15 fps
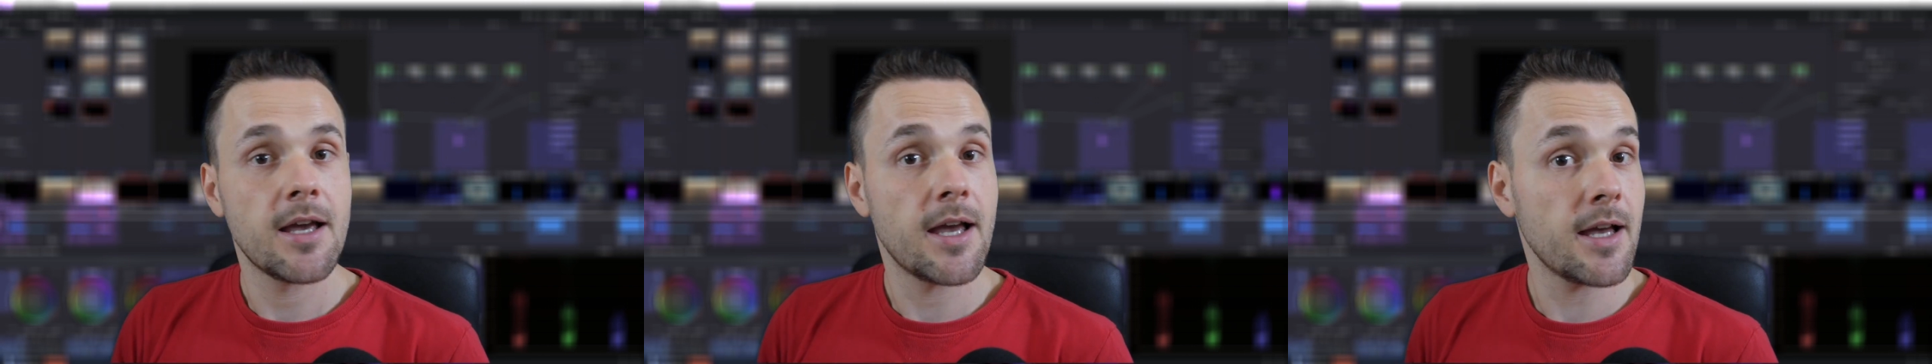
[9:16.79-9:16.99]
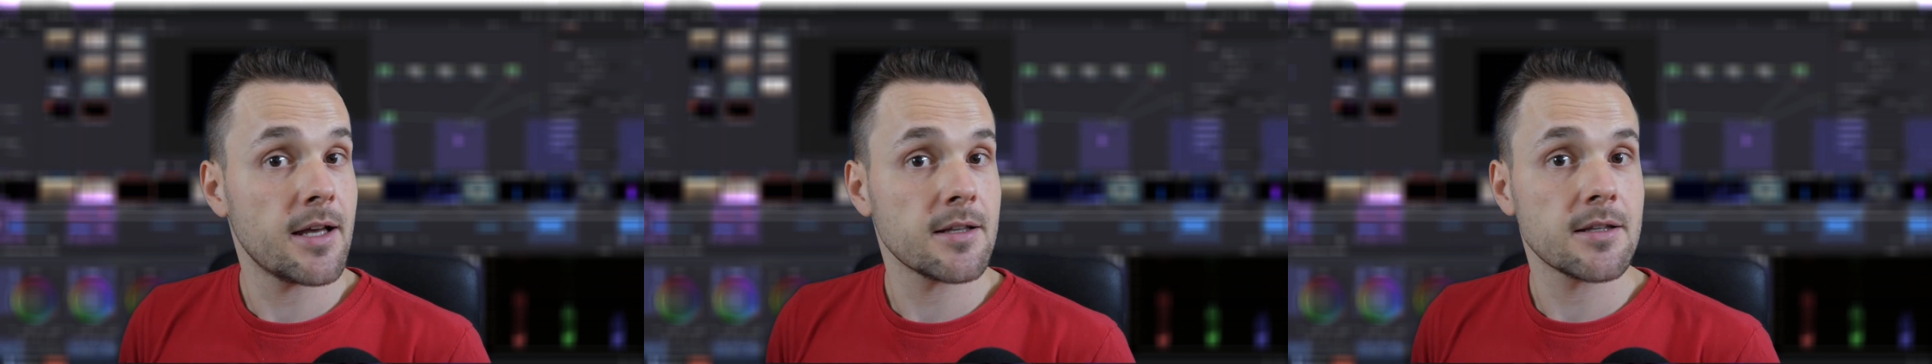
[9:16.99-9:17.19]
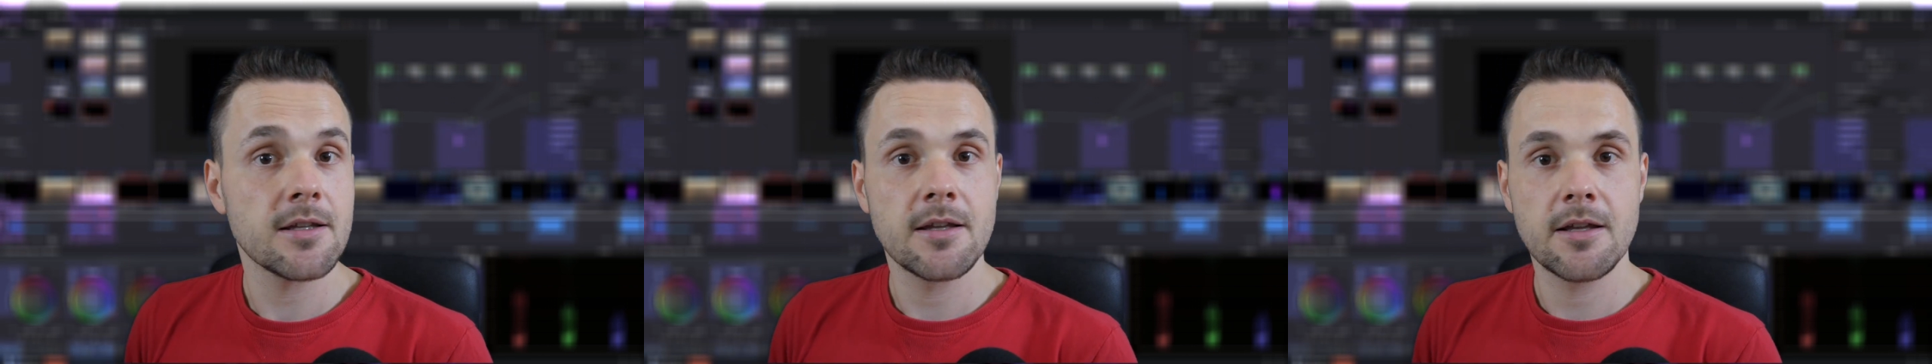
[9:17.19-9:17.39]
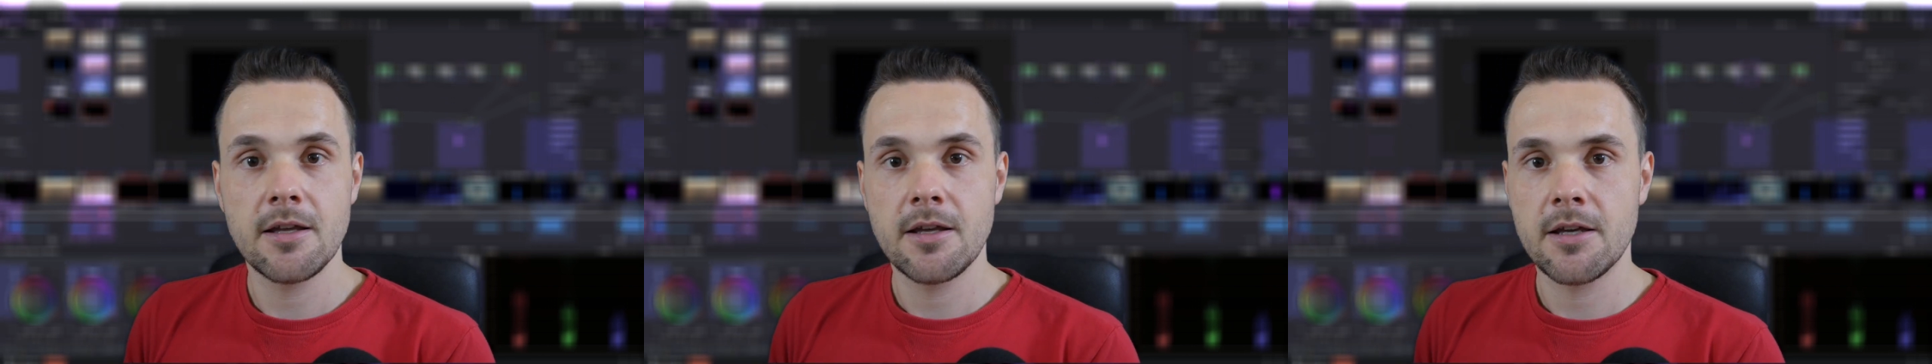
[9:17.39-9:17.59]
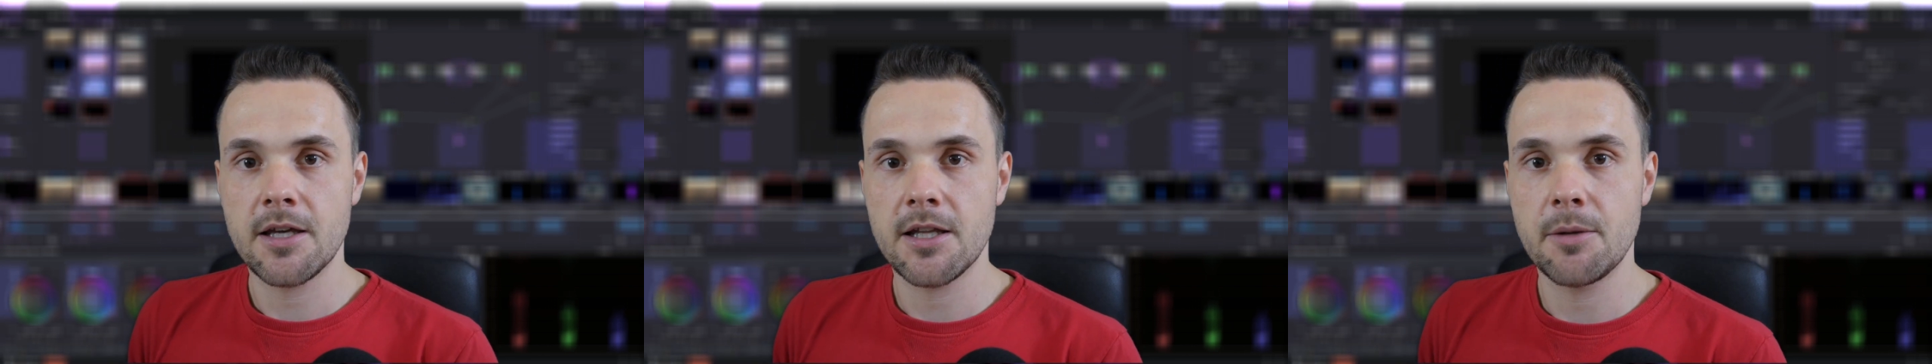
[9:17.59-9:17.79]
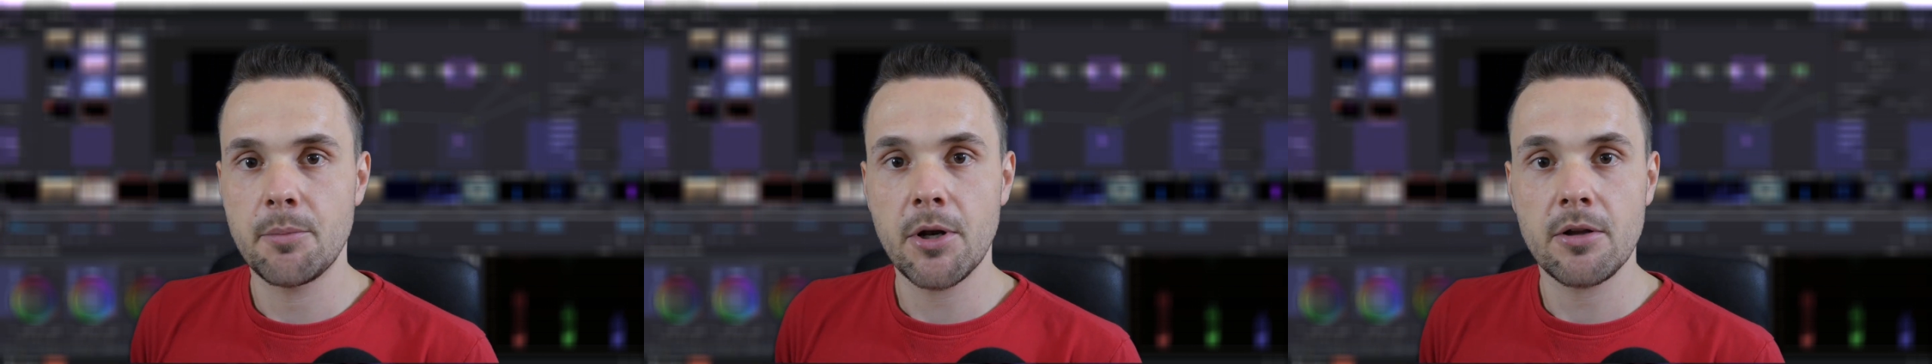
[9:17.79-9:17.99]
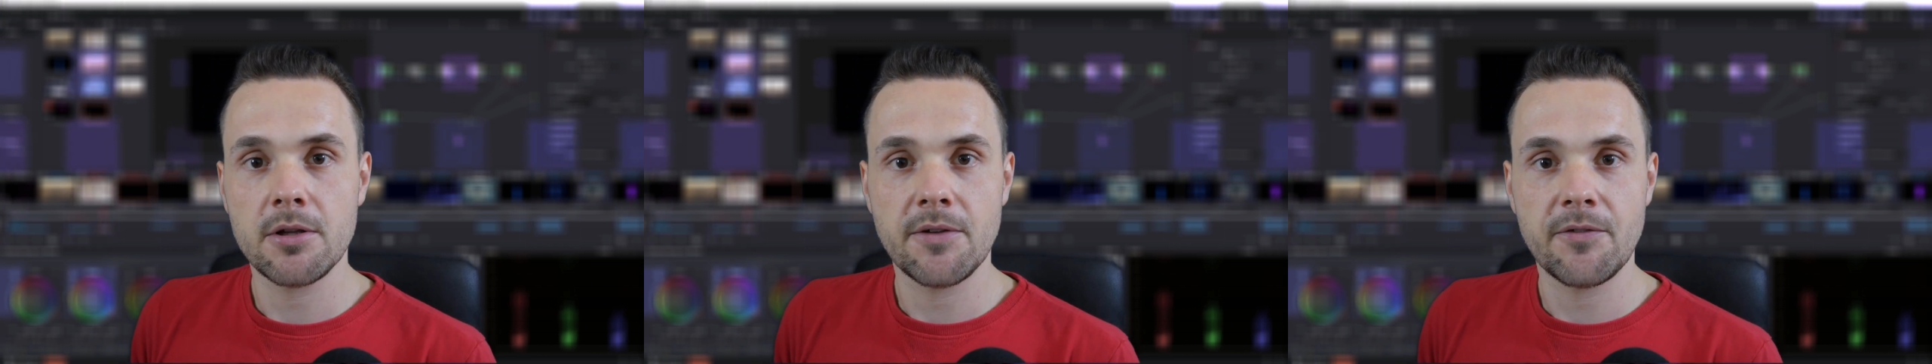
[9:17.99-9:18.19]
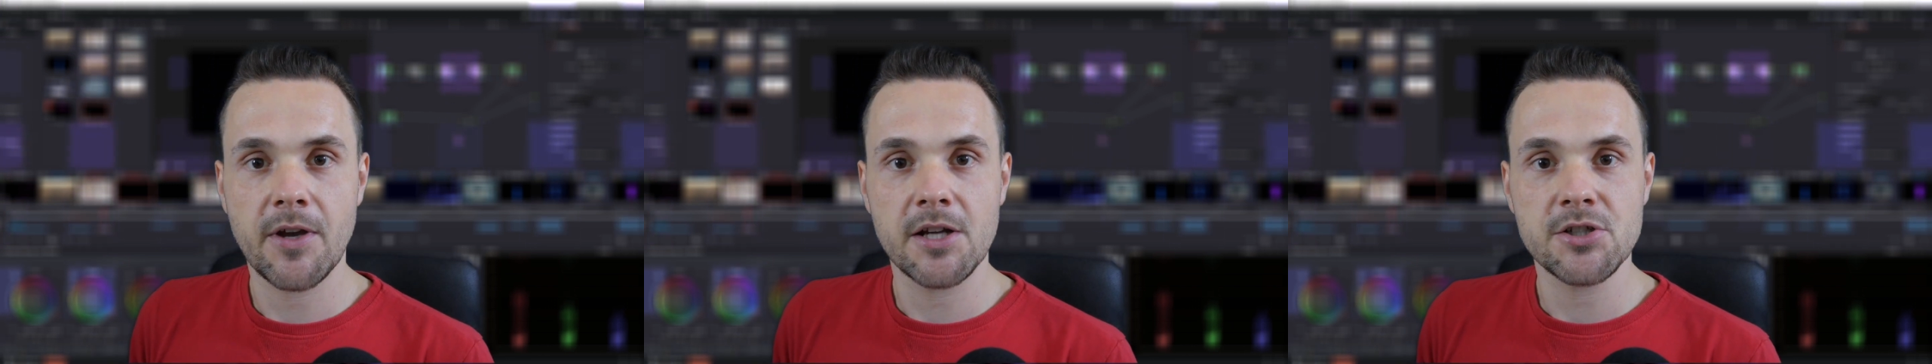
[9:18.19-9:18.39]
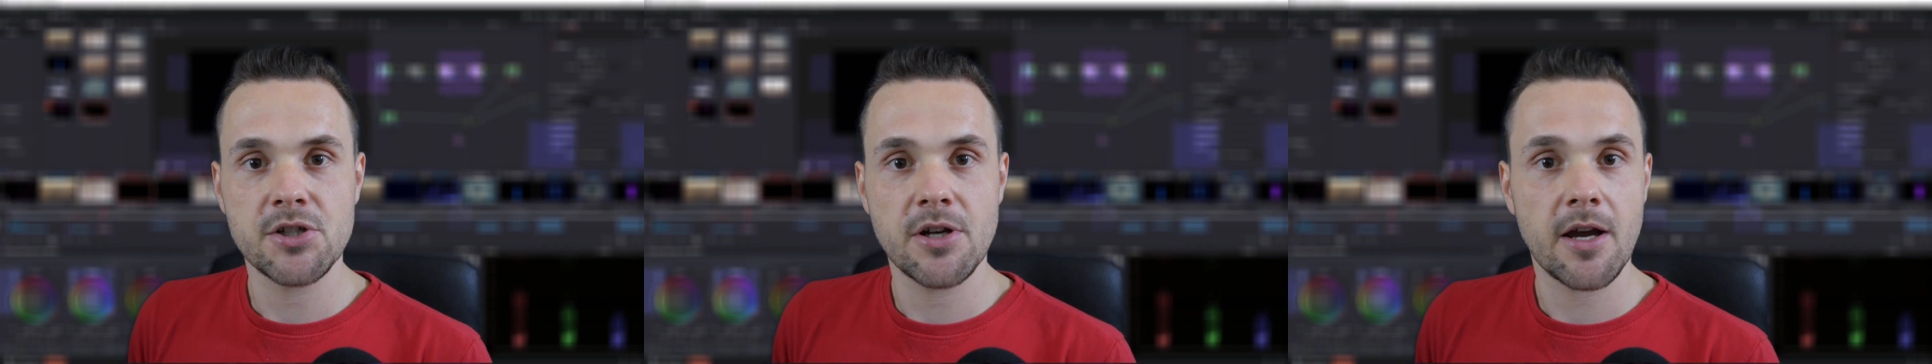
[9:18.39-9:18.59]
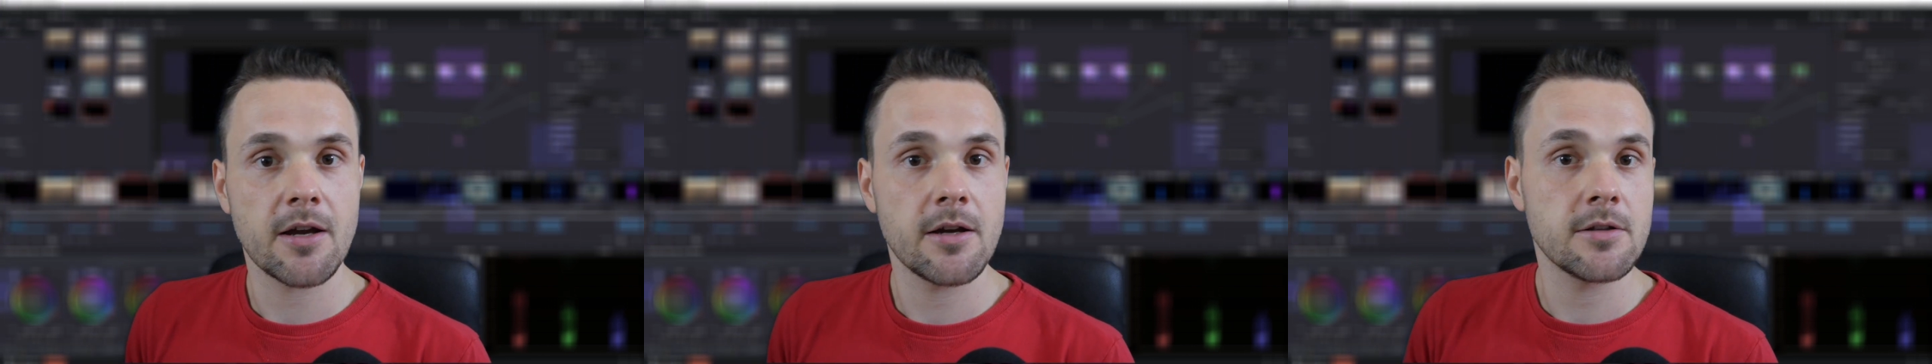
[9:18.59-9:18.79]
and hit the bell
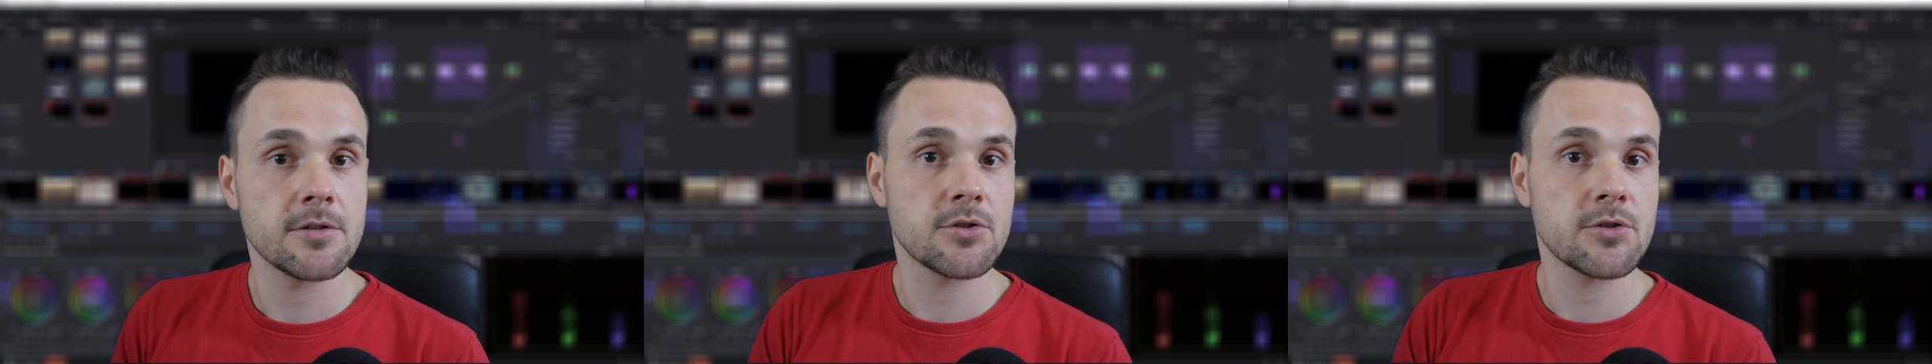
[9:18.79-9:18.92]
notification icon